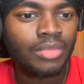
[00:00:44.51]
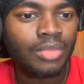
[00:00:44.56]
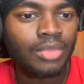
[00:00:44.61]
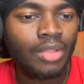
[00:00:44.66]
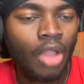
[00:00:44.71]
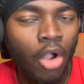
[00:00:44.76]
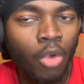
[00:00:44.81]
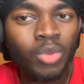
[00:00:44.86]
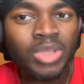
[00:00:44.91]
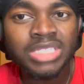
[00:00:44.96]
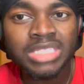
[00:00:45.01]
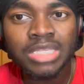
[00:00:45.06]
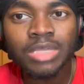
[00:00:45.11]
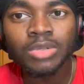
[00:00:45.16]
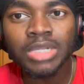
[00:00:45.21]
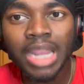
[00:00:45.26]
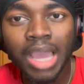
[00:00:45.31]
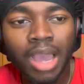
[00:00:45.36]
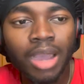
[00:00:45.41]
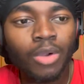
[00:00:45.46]
No, we see
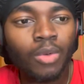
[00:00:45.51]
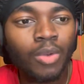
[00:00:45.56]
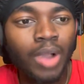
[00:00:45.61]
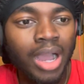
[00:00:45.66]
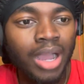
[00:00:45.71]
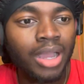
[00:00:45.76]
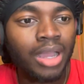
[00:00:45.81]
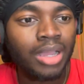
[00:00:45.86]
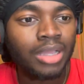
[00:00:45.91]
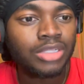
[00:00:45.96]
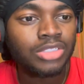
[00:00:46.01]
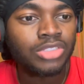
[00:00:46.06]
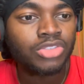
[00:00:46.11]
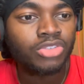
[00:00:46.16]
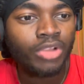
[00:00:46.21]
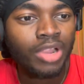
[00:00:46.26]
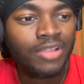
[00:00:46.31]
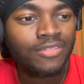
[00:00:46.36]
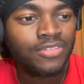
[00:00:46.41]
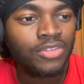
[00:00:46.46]
you now. Why?
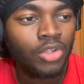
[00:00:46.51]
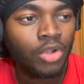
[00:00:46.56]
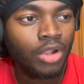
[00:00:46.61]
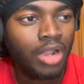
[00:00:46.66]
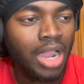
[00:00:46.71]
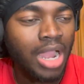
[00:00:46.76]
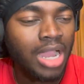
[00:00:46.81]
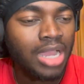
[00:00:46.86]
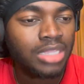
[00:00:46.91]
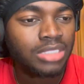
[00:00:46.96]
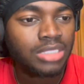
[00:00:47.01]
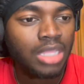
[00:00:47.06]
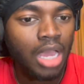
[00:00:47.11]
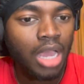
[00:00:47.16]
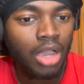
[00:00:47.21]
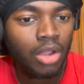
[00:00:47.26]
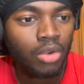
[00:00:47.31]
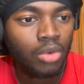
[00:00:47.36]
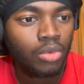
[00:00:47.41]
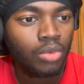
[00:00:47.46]
Drake flew her ass
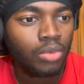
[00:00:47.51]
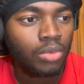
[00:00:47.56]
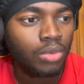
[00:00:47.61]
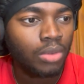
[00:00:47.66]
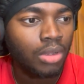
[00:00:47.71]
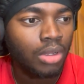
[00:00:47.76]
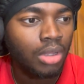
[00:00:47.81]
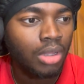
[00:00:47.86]
out.